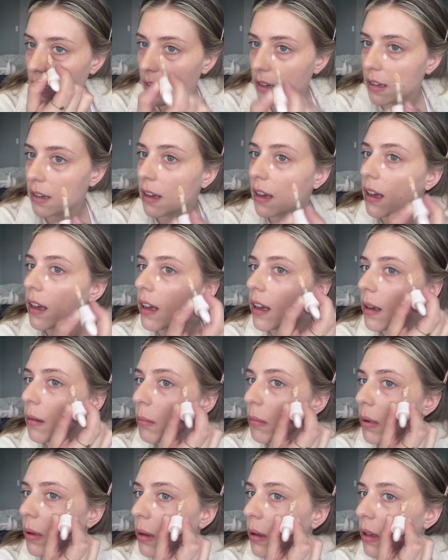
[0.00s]
tap,
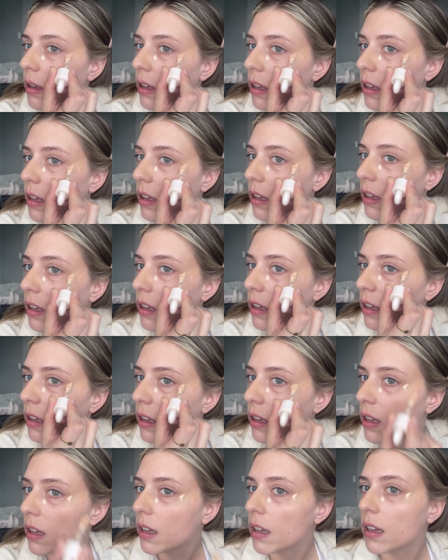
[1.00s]

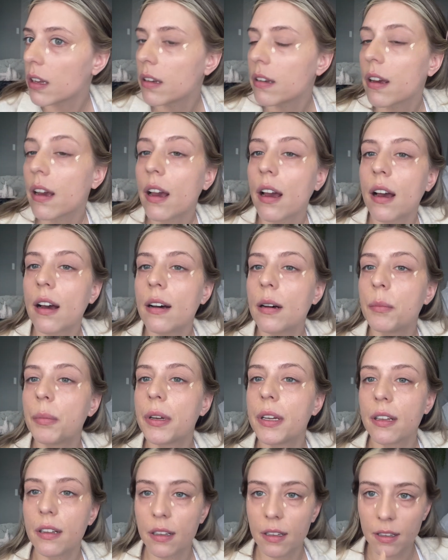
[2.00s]
and tap.
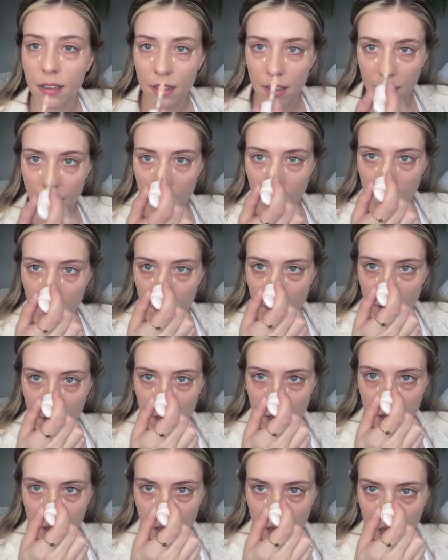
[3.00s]

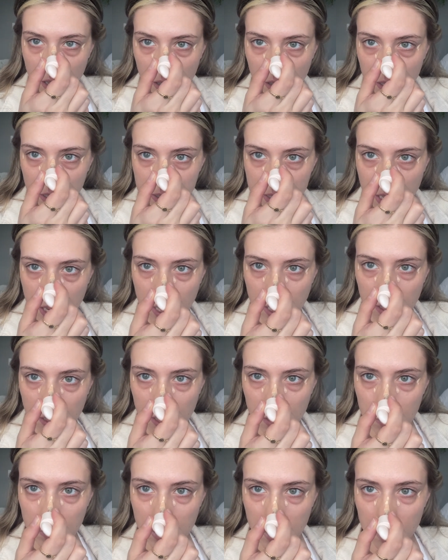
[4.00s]
And then I like to
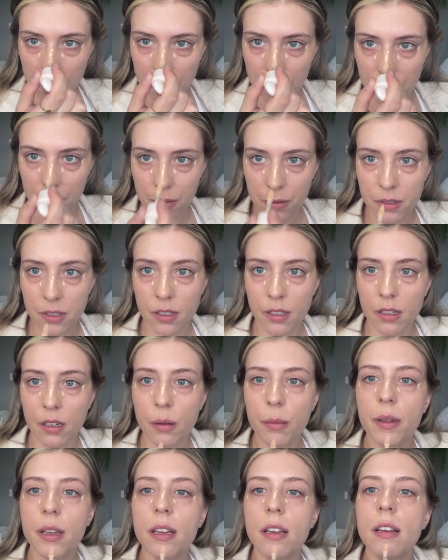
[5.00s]
highlight my nose a little
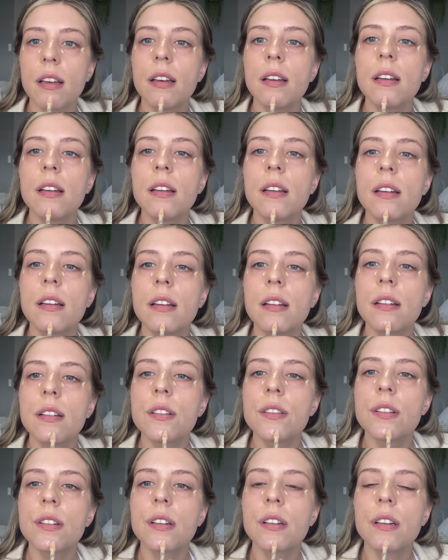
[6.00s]
bit,
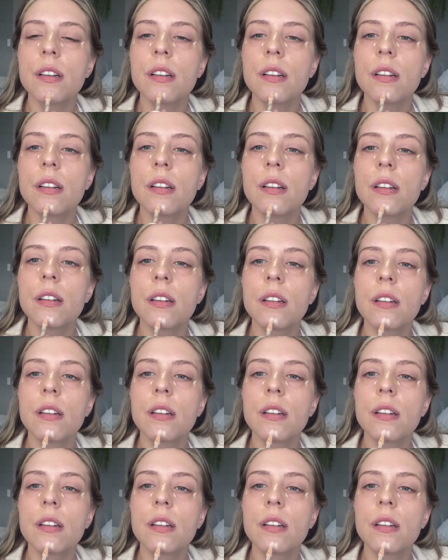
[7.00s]
chin,